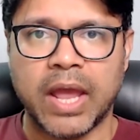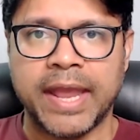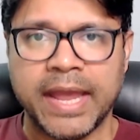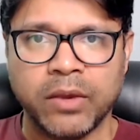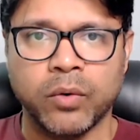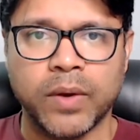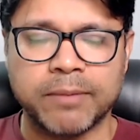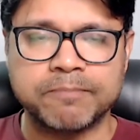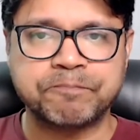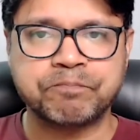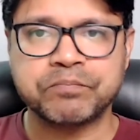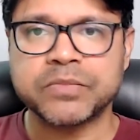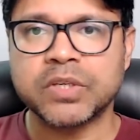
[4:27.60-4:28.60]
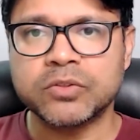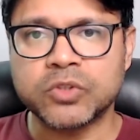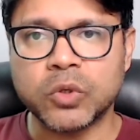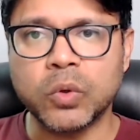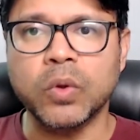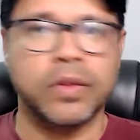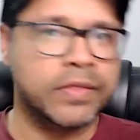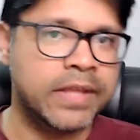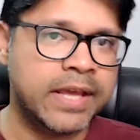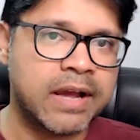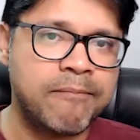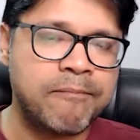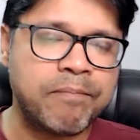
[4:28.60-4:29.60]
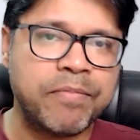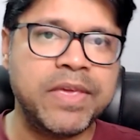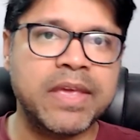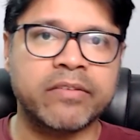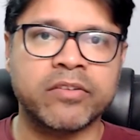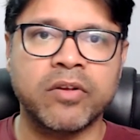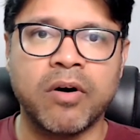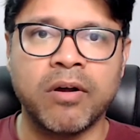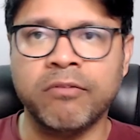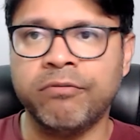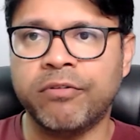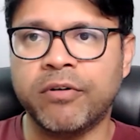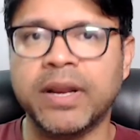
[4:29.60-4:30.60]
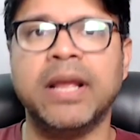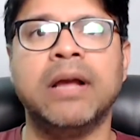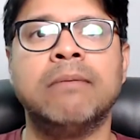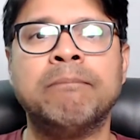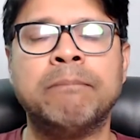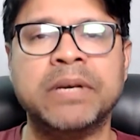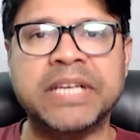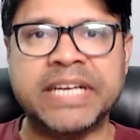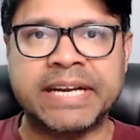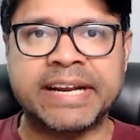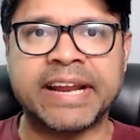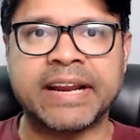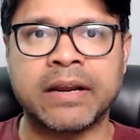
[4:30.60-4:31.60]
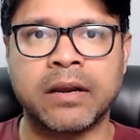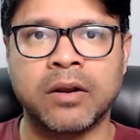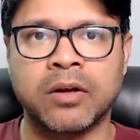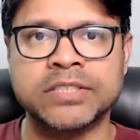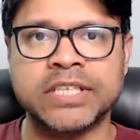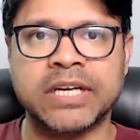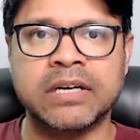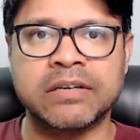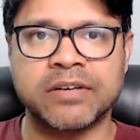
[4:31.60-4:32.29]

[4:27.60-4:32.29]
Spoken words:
AUM. So the company has gone for a complete technological